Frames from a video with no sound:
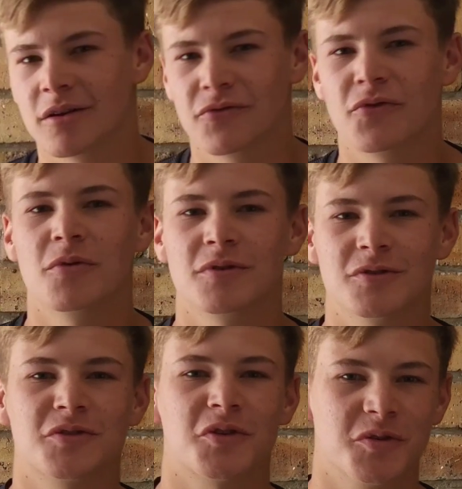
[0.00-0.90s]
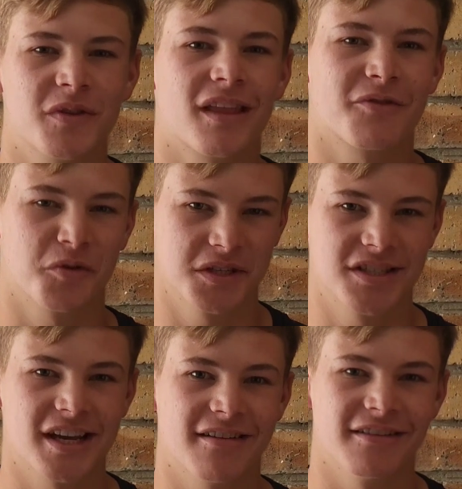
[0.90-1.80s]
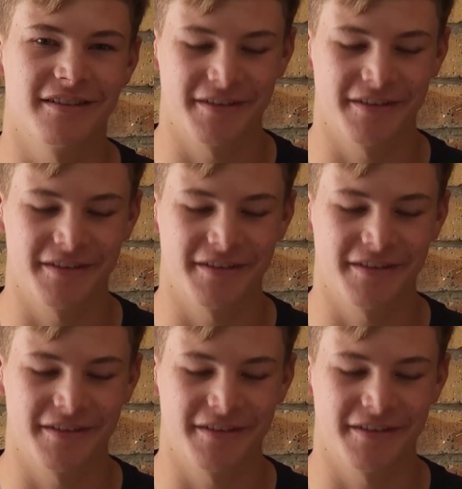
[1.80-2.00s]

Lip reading: look forward to start doing that for this channel.